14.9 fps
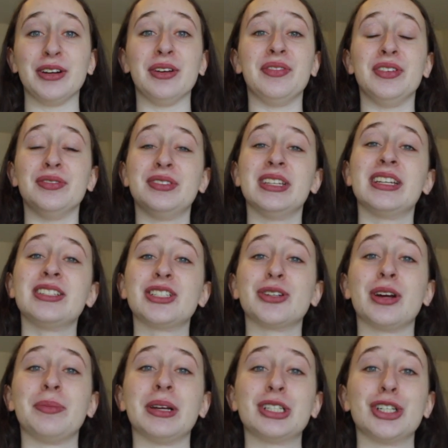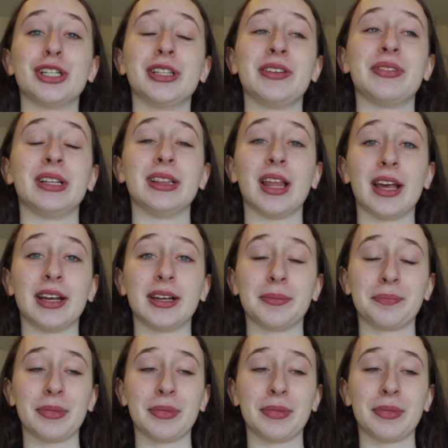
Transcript: If you did enjoy, make sure to leave a like